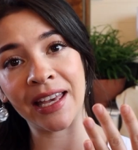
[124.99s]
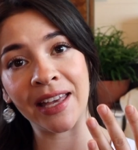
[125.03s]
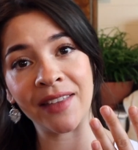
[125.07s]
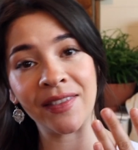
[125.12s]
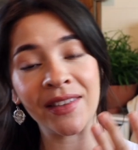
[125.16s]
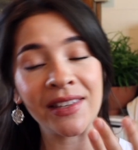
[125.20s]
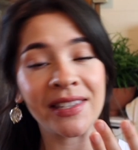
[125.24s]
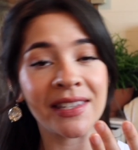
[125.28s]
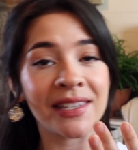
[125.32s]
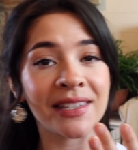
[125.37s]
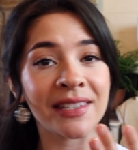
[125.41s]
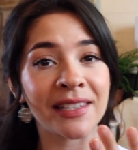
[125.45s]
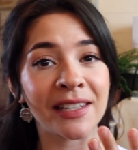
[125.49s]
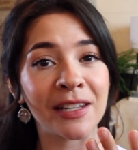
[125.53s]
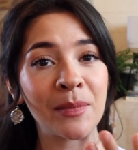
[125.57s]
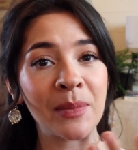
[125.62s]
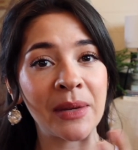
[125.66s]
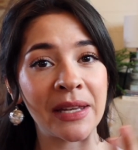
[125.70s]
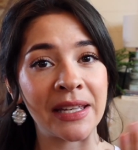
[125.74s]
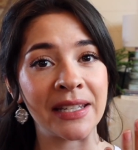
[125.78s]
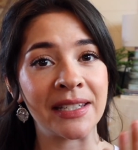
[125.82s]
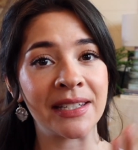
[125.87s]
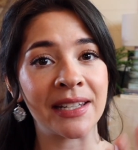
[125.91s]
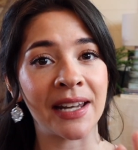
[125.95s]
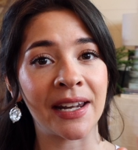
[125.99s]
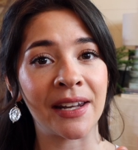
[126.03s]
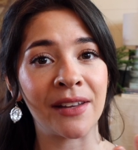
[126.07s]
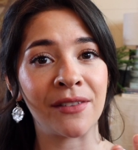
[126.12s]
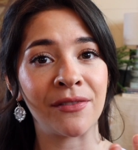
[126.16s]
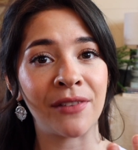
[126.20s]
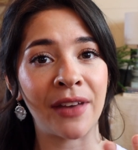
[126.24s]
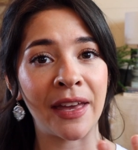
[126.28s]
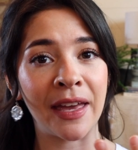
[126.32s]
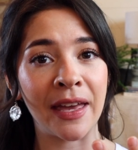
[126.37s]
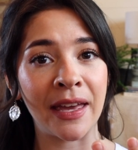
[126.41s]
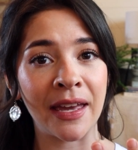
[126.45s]
And this is gonna be, instead
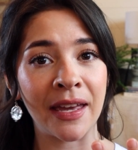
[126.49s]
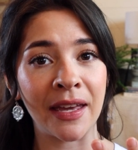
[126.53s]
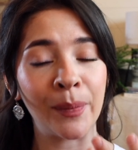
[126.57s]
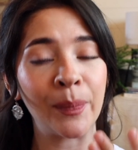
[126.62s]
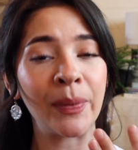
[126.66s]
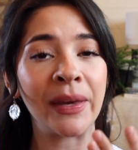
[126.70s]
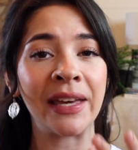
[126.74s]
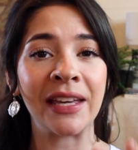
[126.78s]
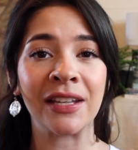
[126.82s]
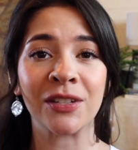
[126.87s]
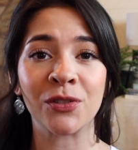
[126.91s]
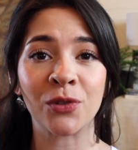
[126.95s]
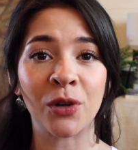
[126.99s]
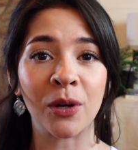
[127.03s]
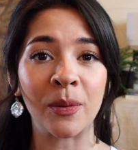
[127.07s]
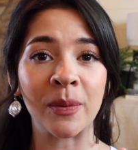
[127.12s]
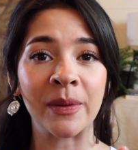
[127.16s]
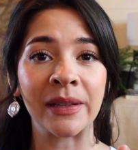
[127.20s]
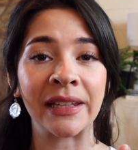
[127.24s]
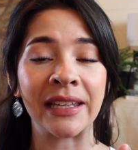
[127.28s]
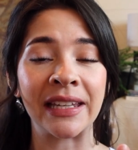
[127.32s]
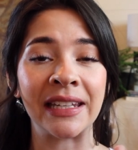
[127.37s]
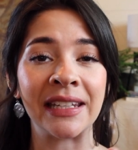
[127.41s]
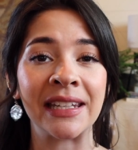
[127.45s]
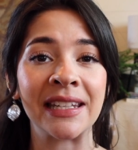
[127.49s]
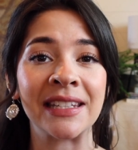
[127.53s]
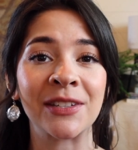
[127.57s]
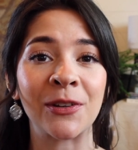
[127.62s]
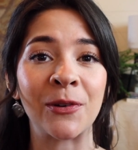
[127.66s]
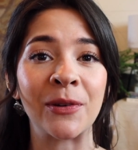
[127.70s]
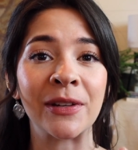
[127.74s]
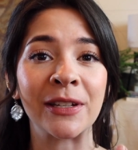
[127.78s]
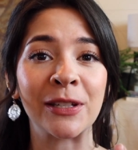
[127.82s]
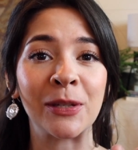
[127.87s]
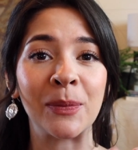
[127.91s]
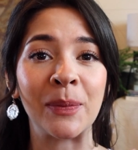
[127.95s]
of a pink tourmaline, it's
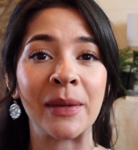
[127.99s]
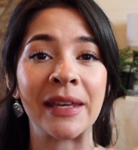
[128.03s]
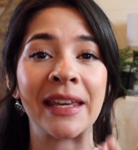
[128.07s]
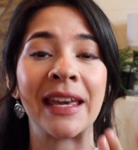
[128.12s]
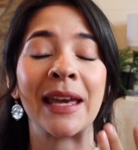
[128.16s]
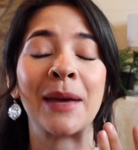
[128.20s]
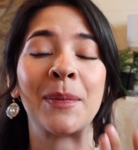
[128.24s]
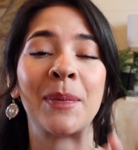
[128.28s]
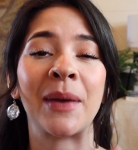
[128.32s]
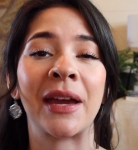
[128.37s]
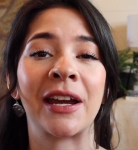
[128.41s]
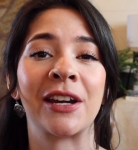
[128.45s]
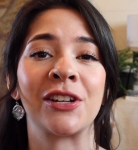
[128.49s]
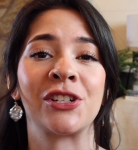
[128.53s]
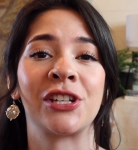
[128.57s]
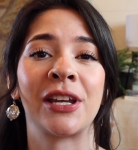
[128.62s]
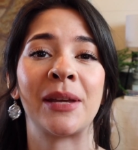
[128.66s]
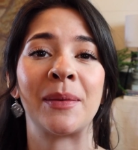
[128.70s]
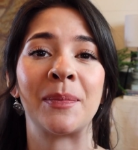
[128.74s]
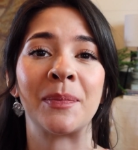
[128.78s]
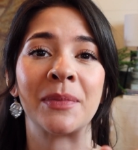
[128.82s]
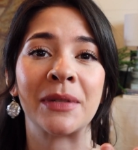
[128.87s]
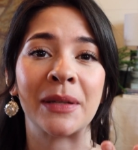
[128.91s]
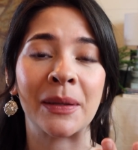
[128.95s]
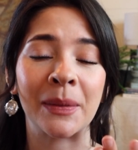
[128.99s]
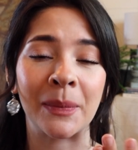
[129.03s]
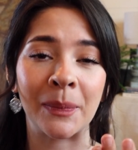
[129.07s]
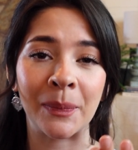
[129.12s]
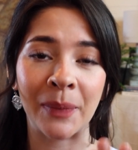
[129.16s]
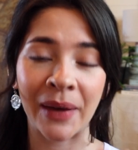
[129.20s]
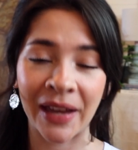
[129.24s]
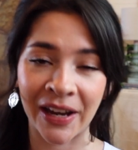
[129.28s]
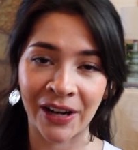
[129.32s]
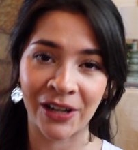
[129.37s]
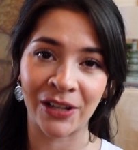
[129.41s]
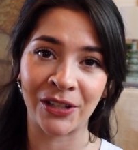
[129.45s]
going to be a pear-shaped
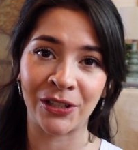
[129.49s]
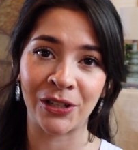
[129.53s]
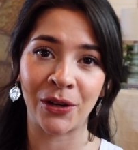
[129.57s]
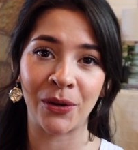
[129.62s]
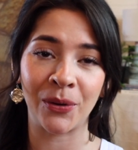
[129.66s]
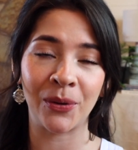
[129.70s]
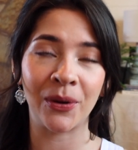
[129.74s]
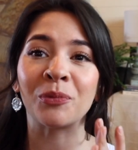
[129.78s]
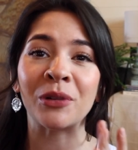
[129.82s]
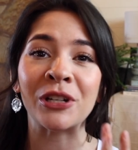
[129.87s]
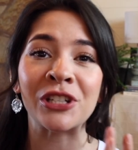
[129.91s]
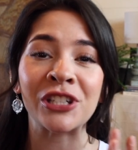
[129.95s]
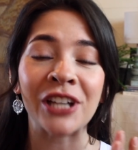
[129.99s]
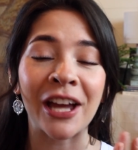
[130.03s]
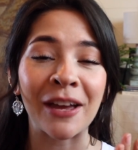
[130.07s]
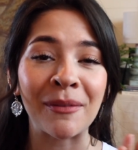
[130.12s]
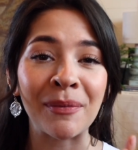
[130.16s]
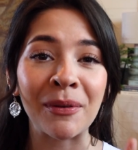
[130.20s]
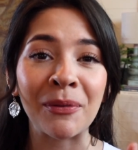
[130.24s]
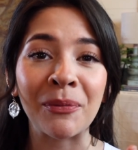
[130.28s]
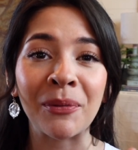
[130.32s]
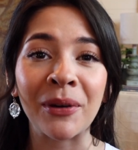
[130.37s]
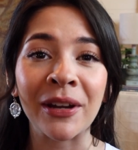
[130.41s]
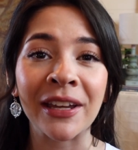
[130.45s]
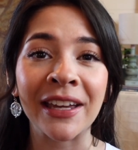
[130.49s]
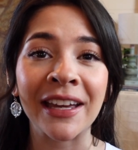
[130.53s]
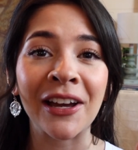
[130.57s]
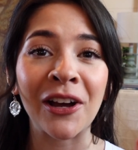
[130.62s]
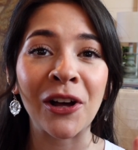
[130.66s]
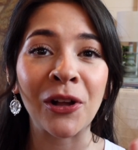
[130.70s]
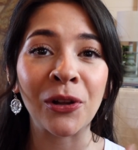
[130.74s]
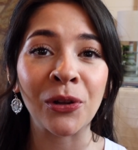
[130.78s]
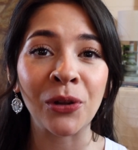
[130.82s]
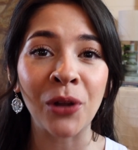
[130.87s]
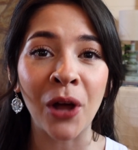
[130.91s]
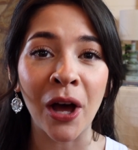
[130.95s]
peridot, which I've been working
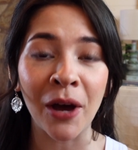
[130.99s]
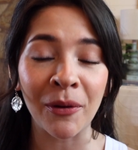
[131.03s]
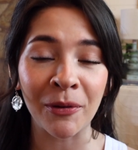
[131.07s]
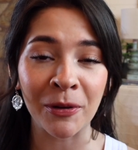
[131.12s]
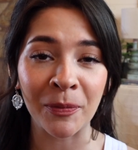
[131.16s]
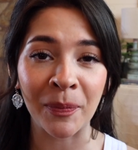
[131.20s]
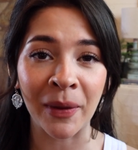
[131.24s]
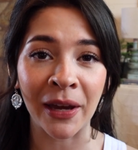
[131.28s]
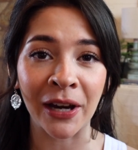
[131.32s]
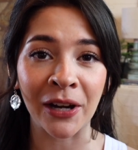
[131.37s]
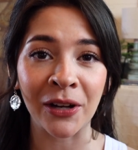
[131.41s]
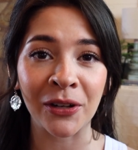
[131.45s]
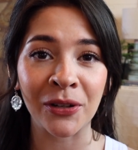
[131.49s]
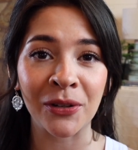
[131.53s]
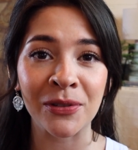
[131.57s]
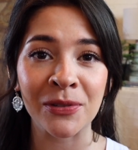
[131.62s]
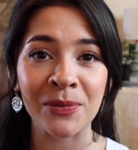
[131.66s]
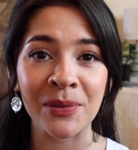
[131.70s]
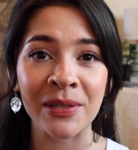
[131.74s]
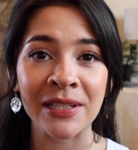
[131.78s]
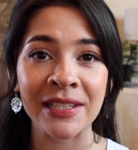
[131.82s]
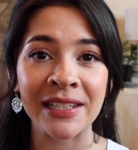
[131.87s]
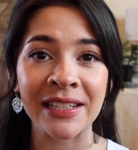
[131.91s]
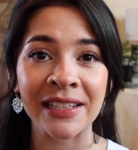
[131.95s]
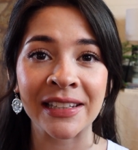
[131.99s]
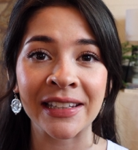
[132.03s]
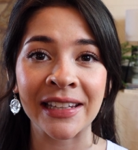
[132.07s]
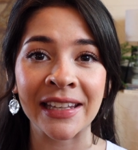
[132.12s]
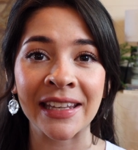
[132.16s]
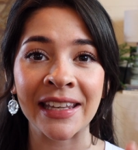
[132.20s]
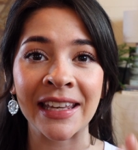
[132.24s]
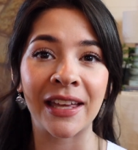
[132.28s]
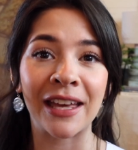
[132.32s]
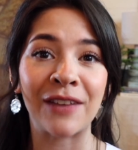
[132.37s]
a lot with peridots recently.